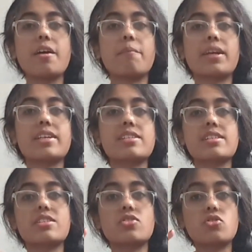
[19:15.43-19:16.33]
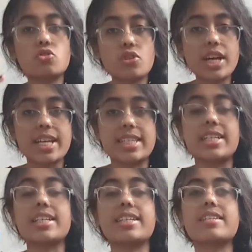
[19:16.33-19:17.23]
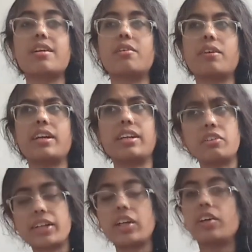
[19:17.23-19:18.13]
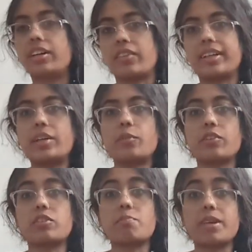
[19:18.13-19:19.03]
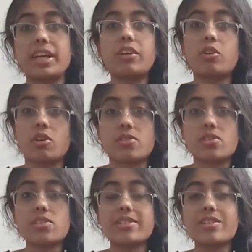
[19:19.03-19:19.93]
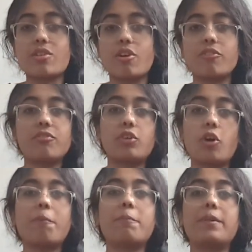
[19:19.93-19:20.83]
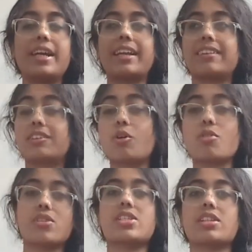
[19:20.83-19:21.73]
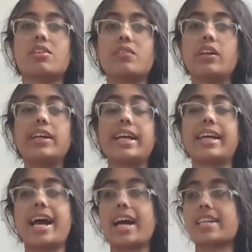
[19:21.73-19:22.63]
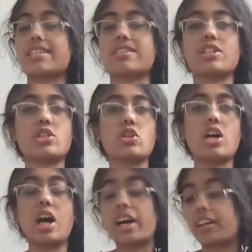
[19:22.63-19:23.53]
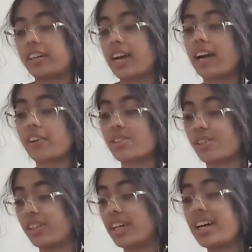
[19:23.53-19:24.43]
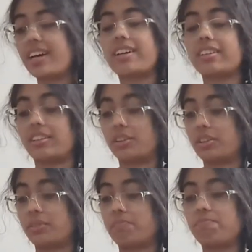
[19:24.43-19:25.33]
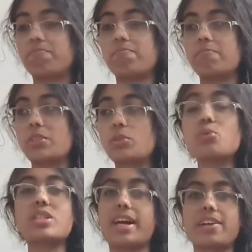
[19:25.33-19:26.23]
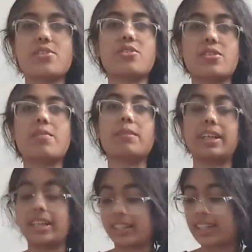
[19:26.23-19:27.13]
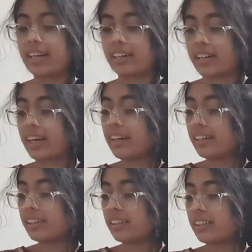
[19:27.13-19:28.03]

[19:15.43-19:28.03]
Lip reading: because stress is indirectly or directly one of the main causes of top death causes in the world, like accidents or heart attacks or suicides, something like that, right?